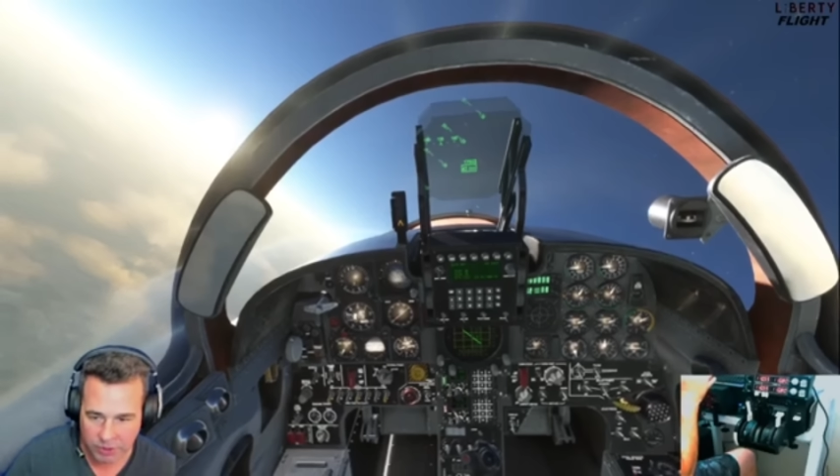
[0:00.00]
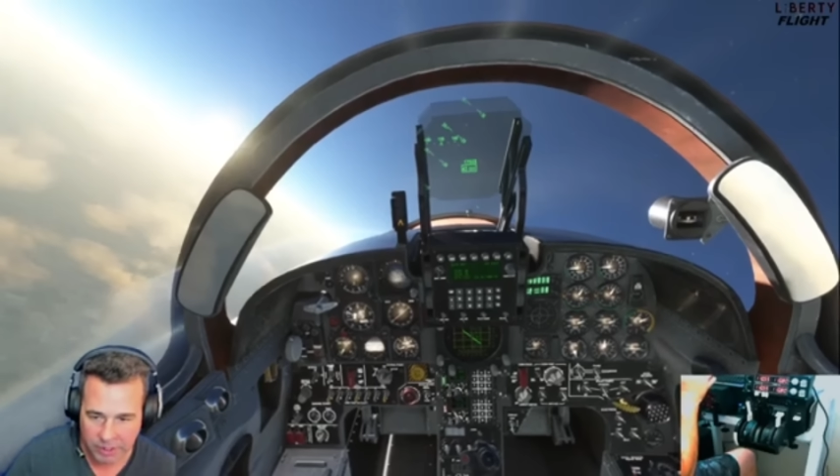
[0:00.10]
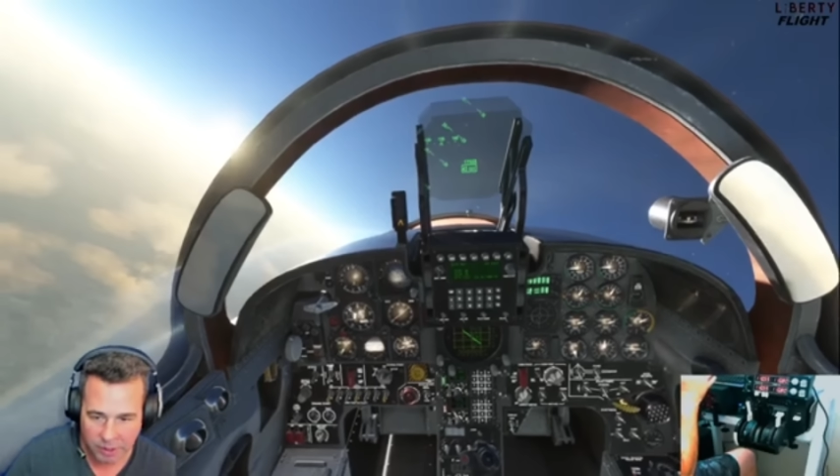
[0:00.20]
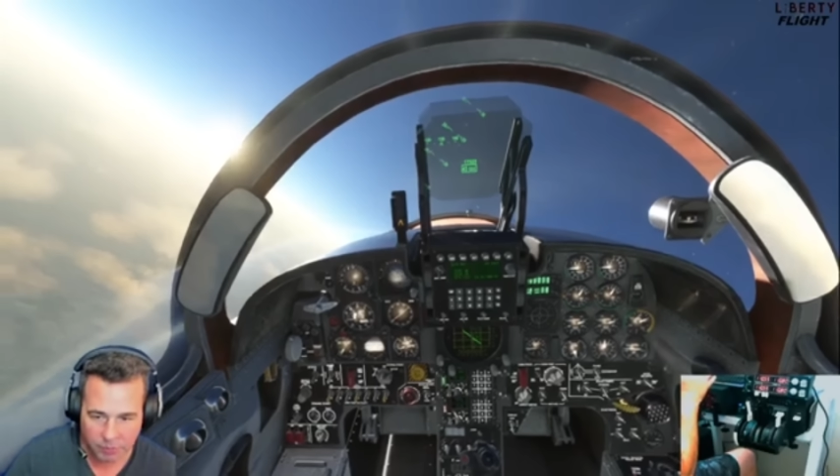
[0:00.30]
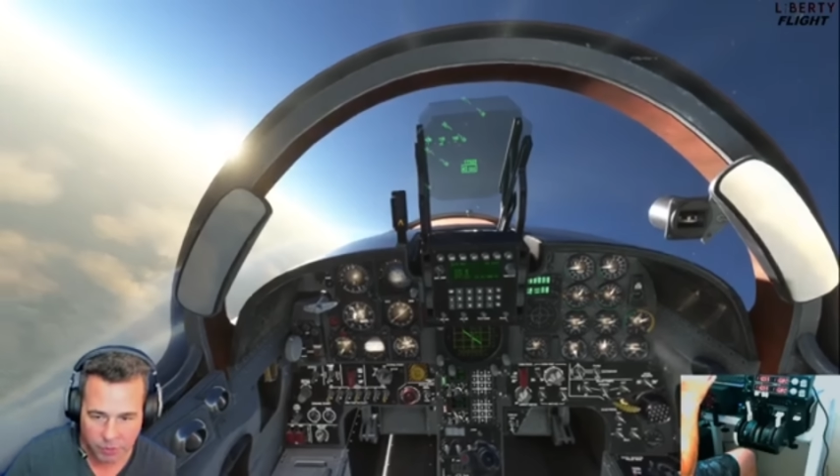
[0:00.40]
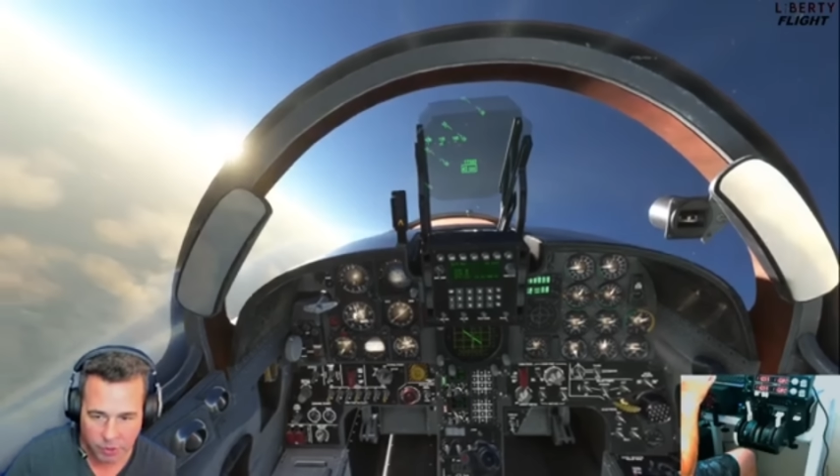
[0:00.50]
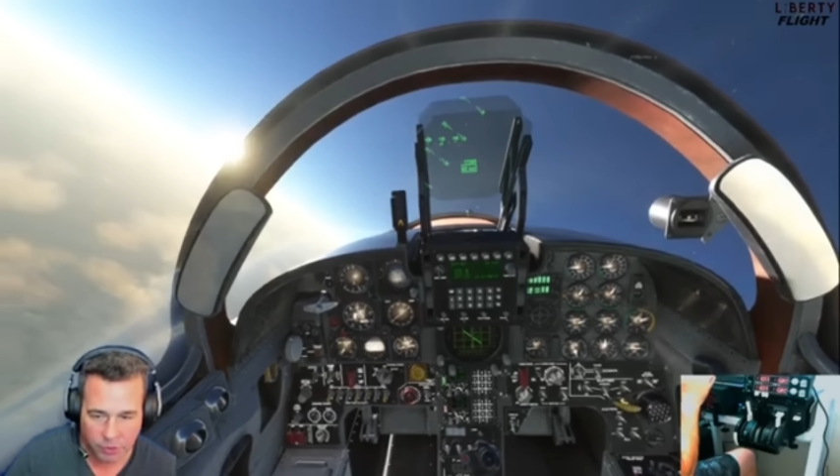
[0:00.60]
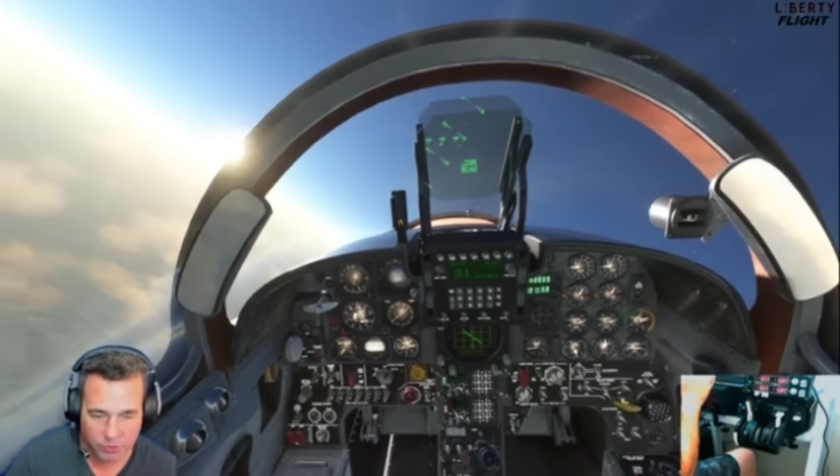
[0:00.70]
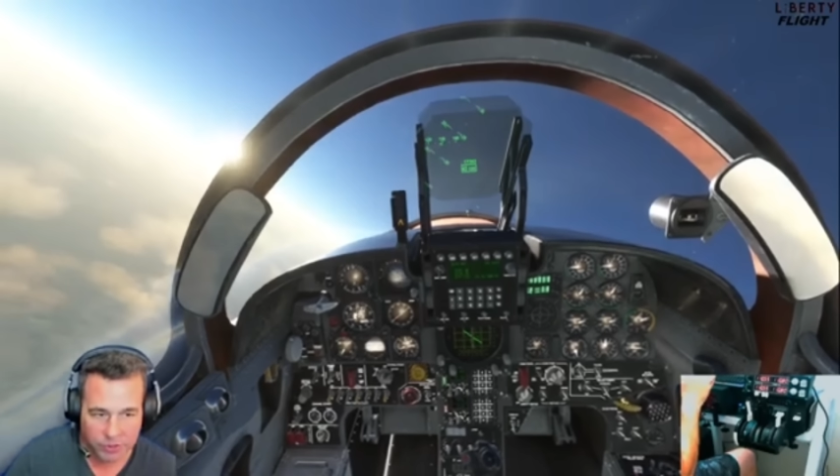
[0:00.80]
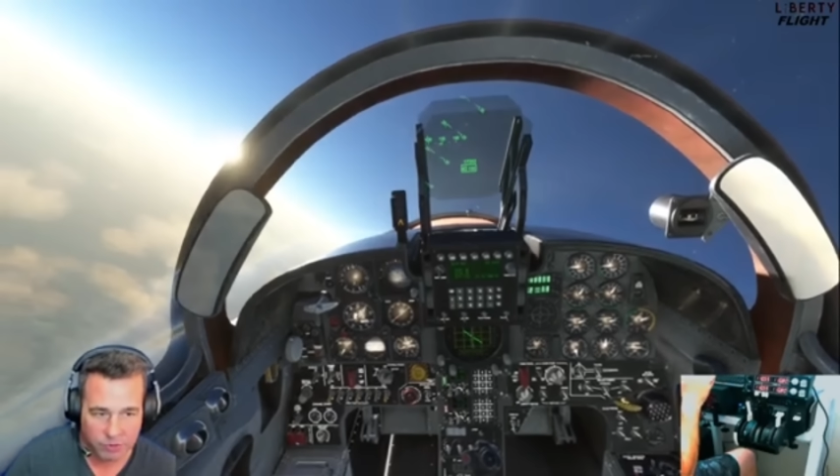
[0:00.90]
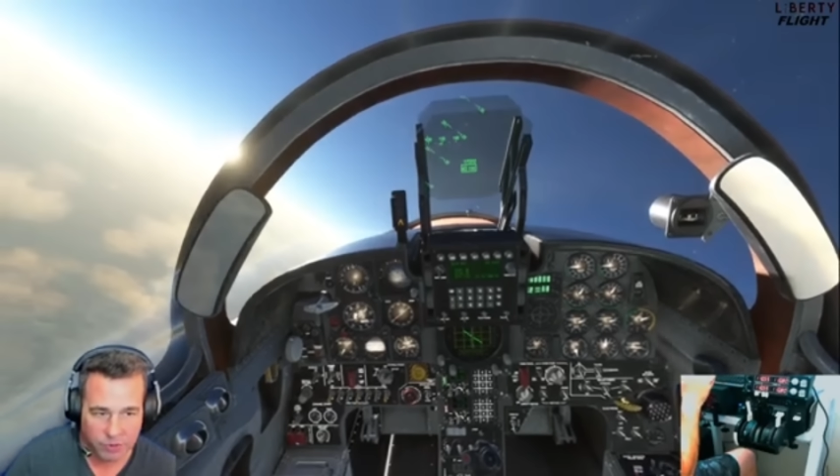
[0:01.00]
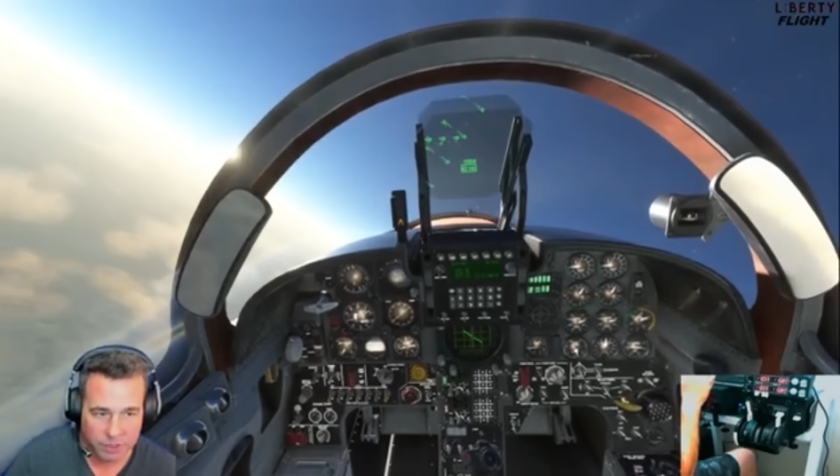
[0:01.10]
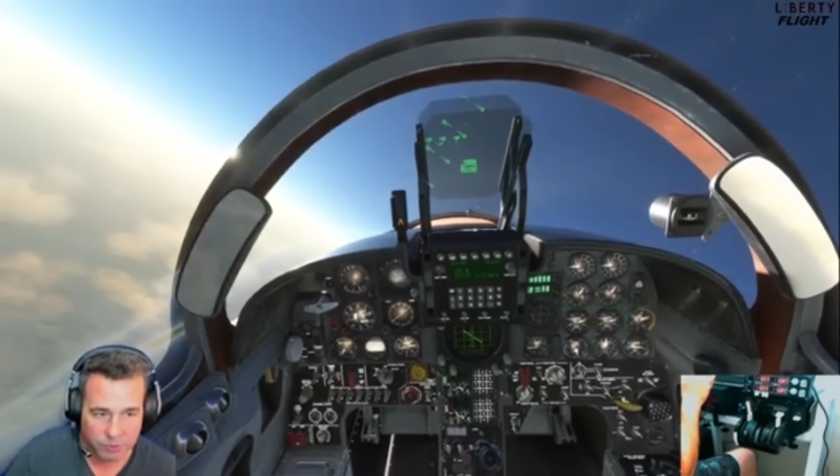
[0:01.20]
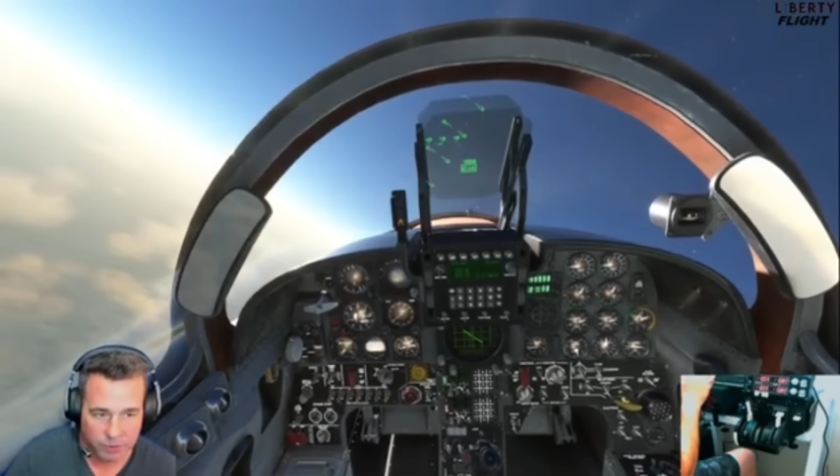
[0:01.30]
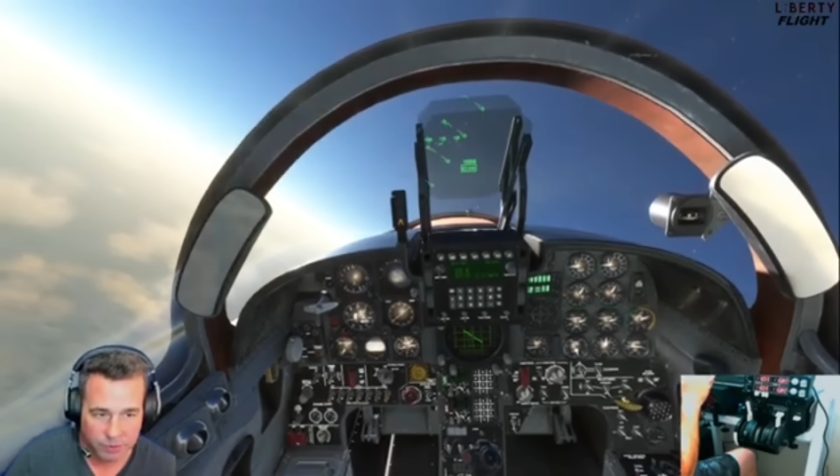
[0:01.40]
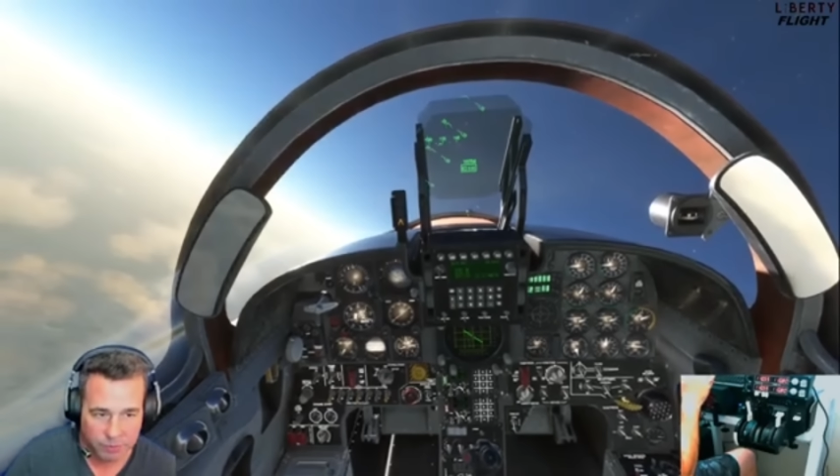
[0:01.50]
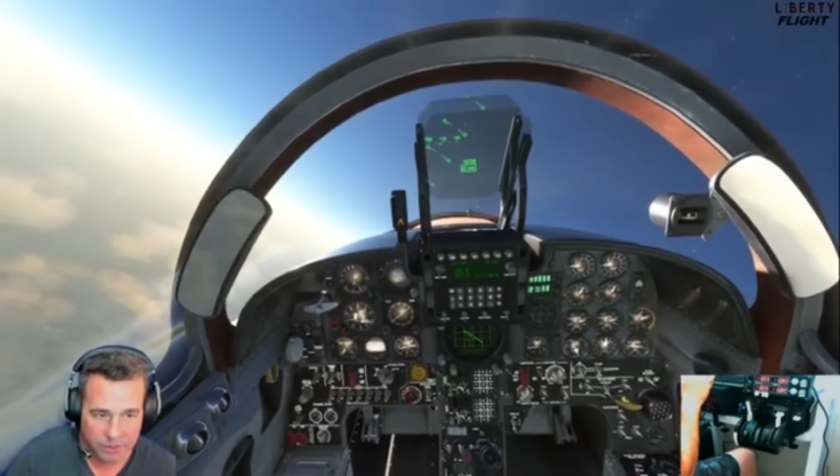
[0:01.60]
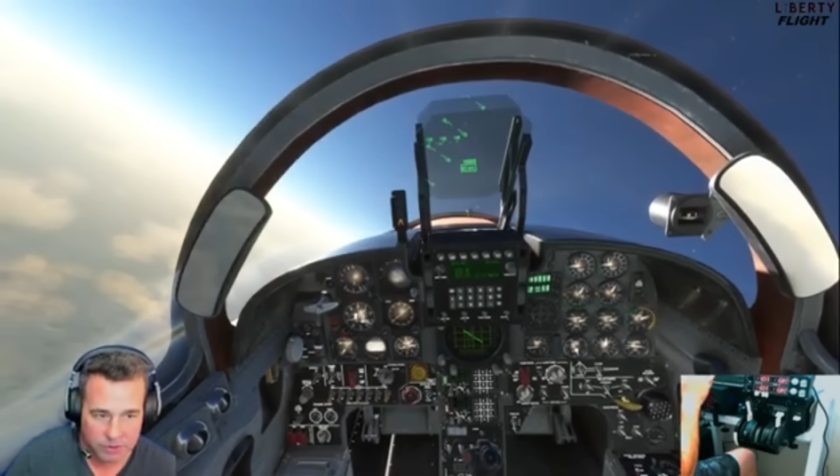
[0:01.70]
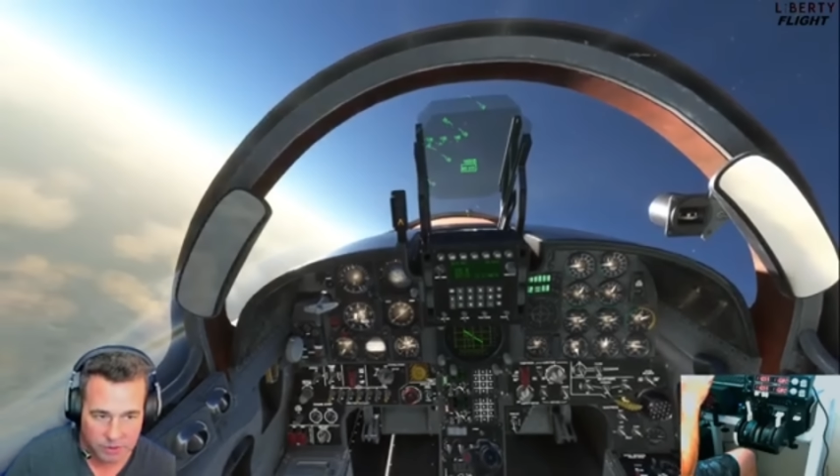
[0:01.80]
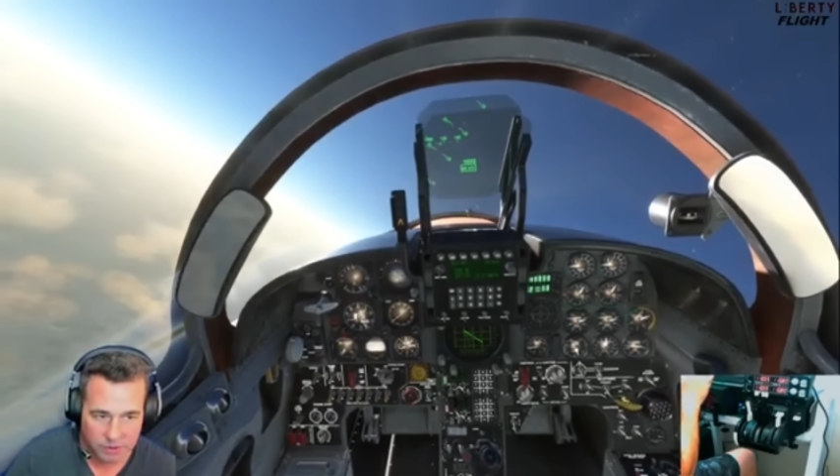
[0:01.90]
the airport over here in Roswell, New
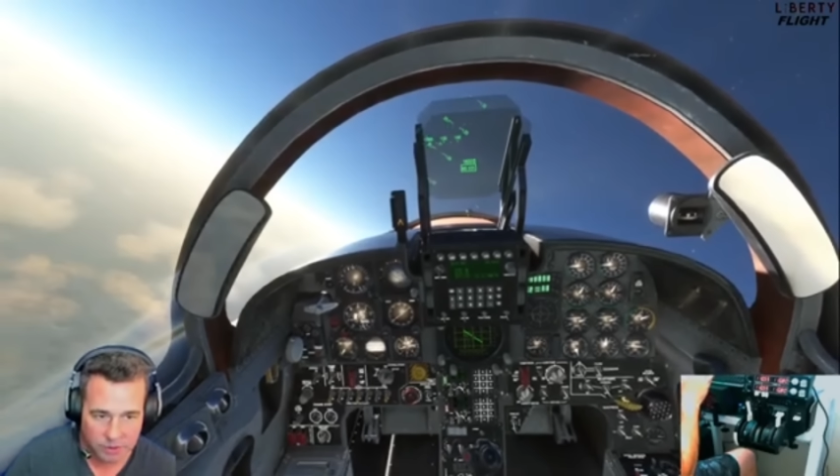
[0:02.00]
Mexico.